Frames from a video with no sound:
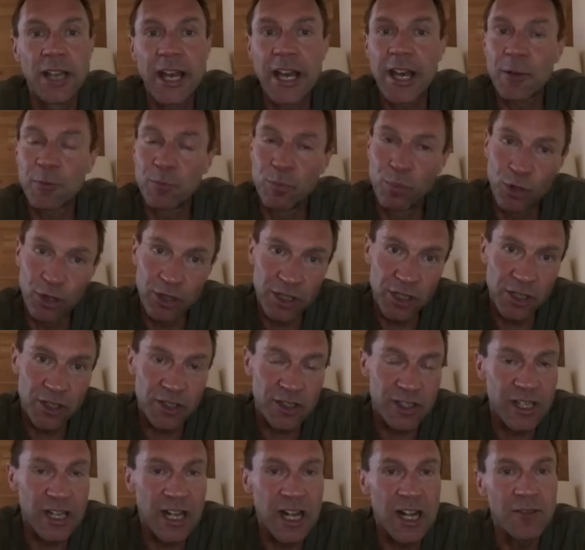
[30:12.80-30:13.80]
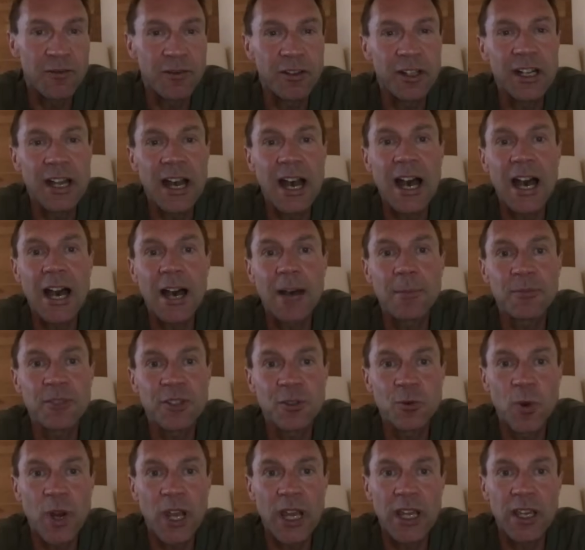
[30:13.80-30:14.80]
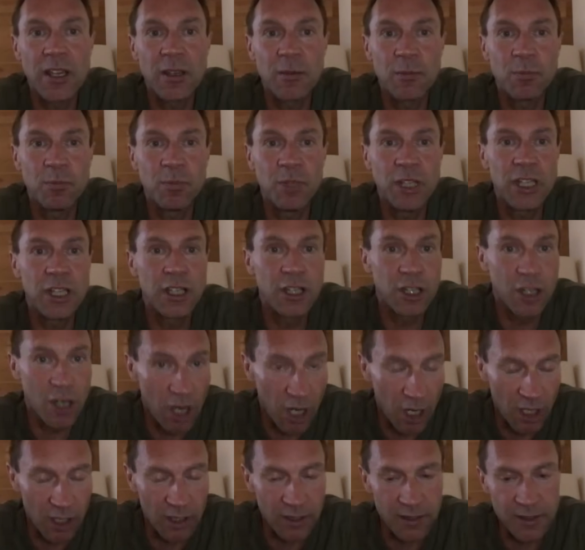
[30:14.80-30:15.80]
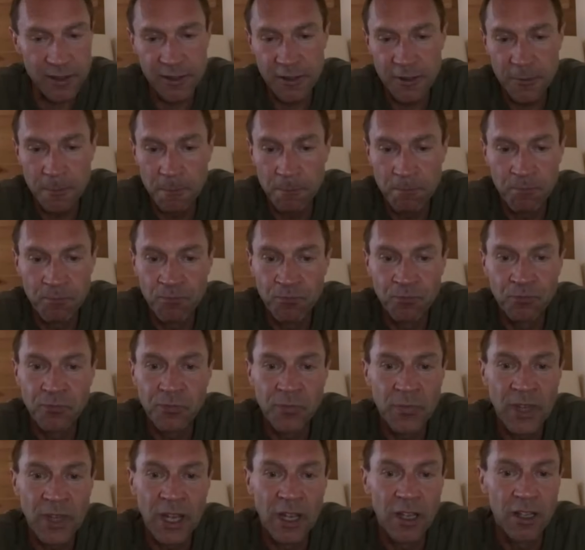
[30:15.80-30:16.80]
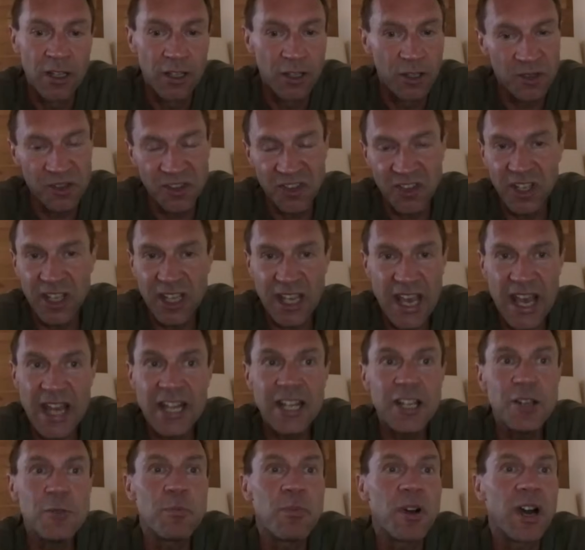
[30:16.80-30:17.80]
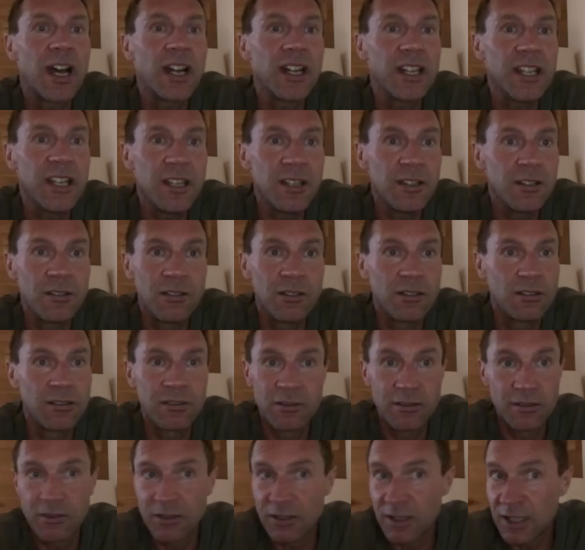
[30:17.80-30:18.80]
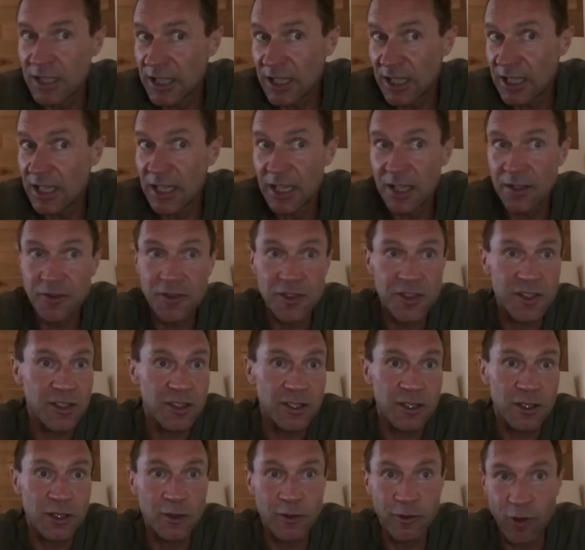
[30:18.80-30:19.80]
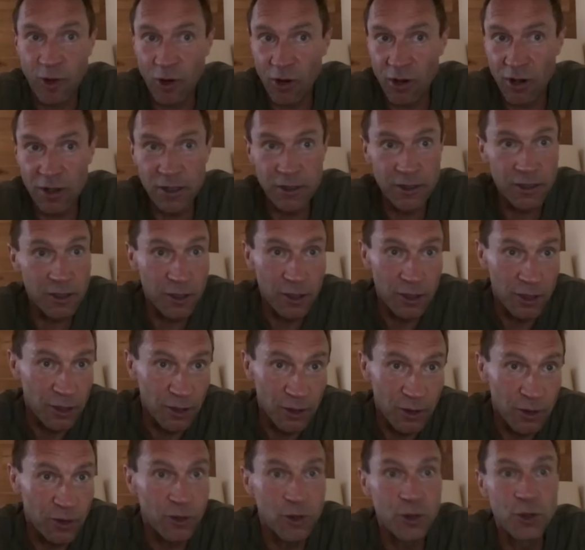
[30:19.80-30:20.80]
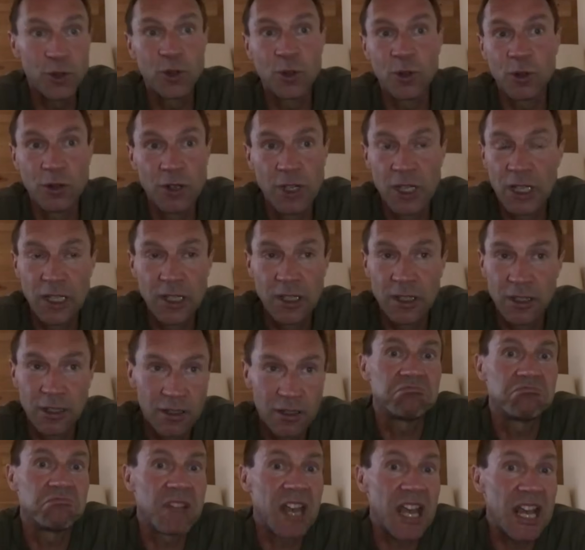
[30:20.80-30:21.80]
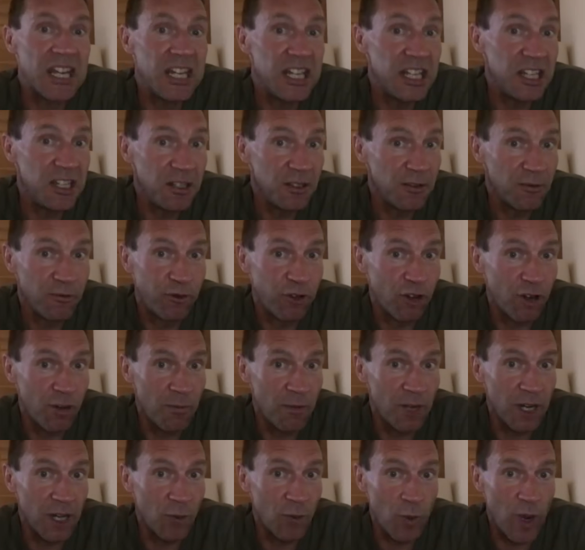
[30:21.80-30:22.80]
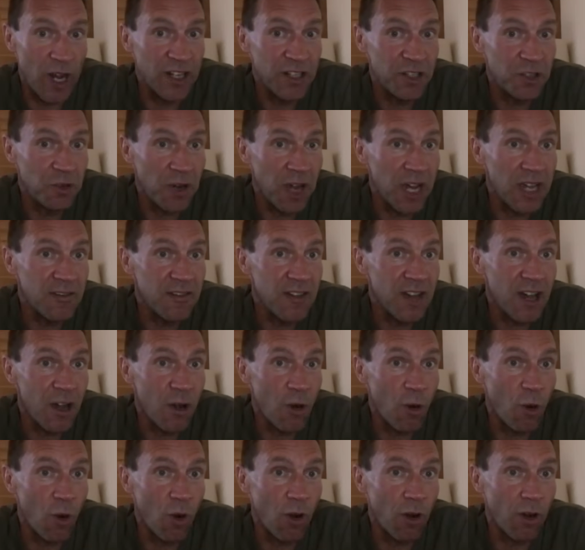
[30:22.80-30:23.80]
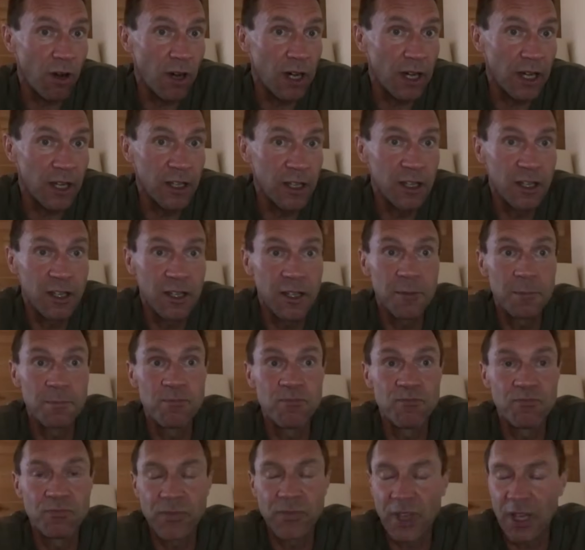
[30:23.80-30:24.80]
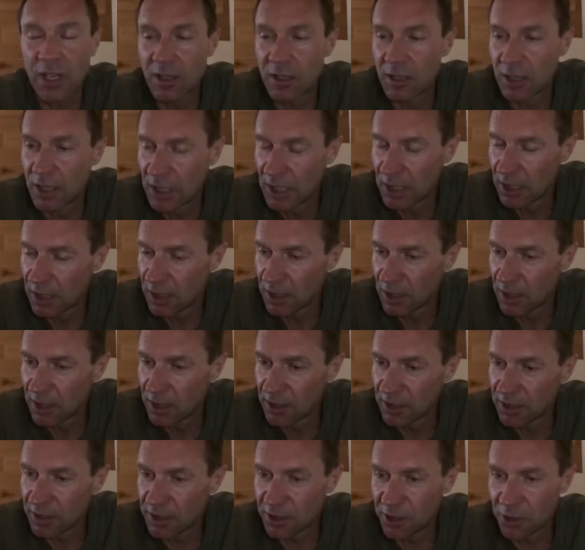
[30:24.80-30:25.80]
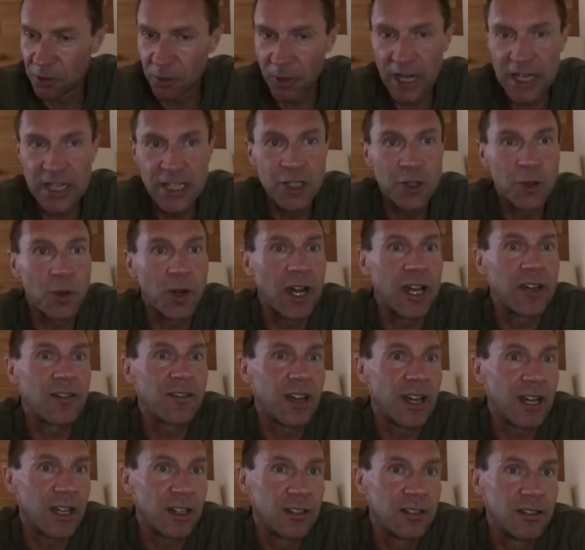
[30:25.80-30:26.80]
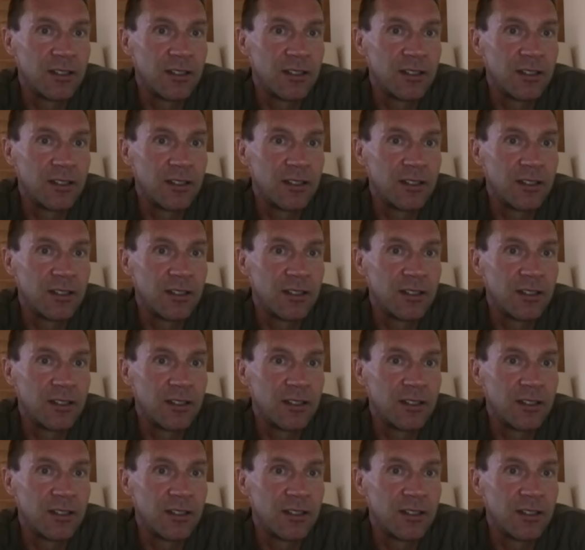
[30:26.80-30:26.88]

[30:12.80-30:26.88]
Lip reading: and put yourself in harm's way because you think anybody gives the fault to any Formula One driver or the rally driver.